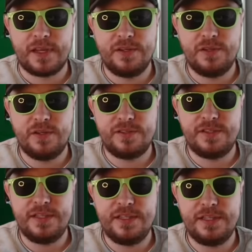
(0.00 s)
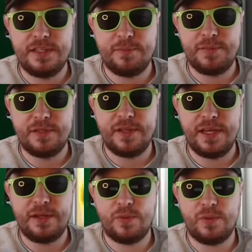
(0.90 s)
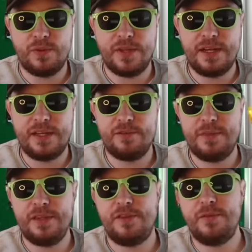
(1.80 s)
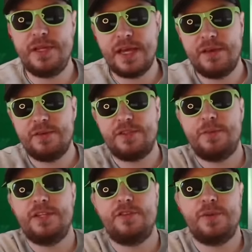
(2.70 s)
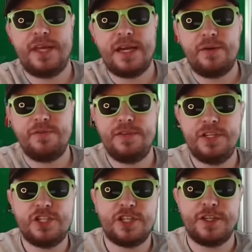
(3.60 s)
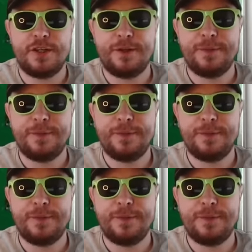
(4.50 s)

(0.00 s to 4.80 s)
I do not see the appeal at all. That has been 300 spins without a feature.